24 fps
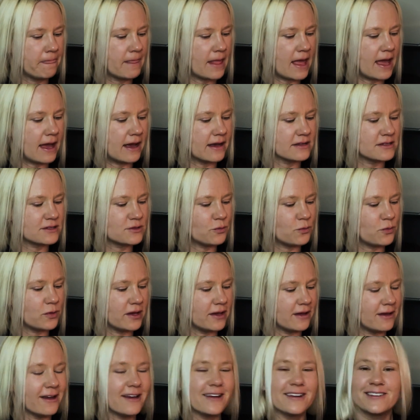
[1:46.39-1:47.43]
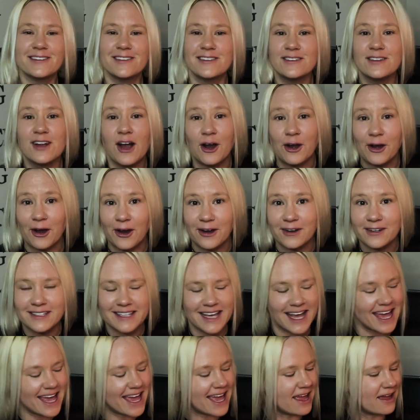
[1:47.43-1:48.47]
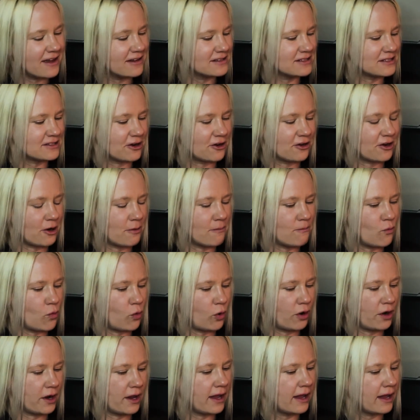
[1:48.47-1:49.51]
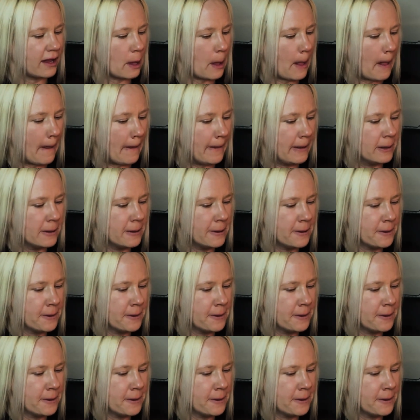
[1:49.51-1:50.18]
as we start our day, start our morning,